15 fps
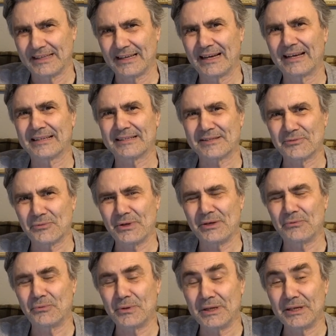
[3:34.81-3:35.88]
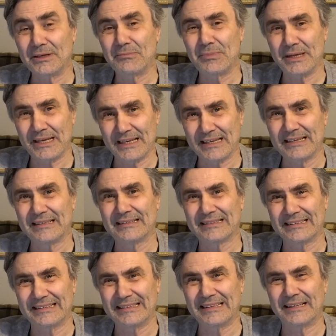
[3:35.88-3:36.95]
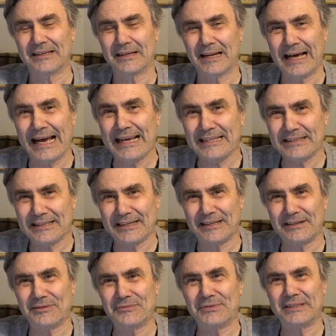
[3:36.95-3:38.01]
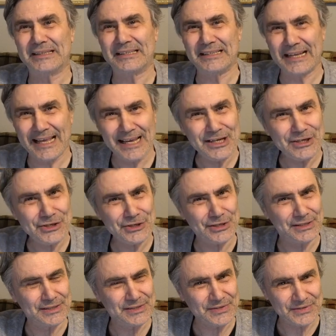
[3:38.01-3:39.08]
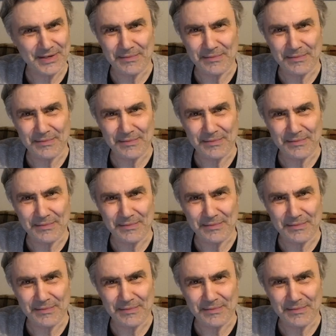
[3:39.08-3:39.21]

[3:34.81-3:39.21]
Yes, we will be the light of the nations.